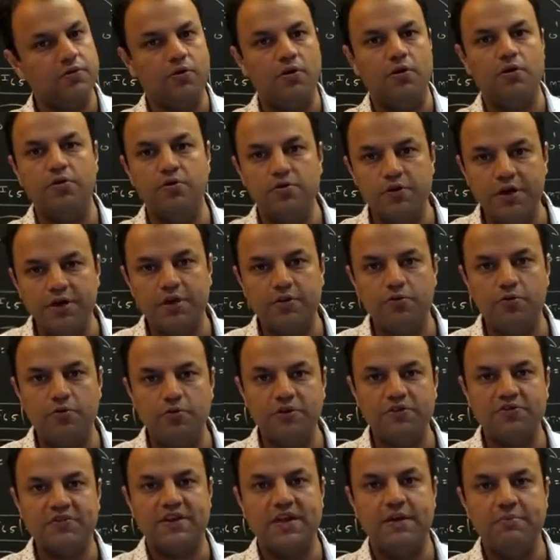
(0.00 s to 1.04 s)
All you need to do
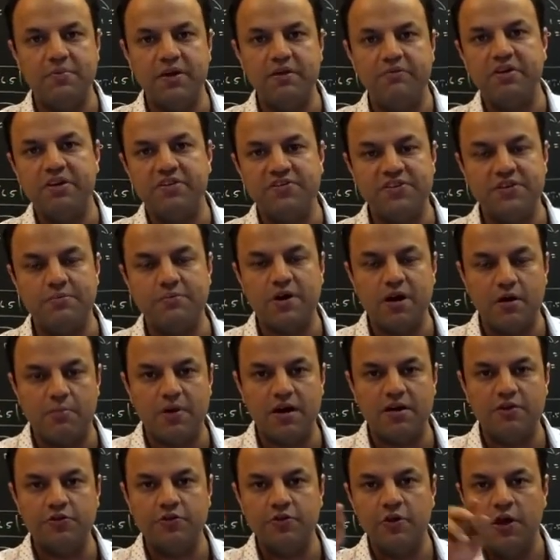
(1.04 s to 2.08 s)
is keep giving sim
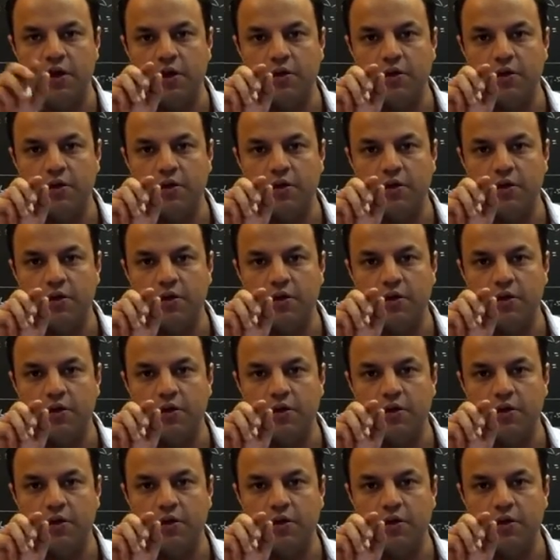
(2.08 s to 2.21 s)
commands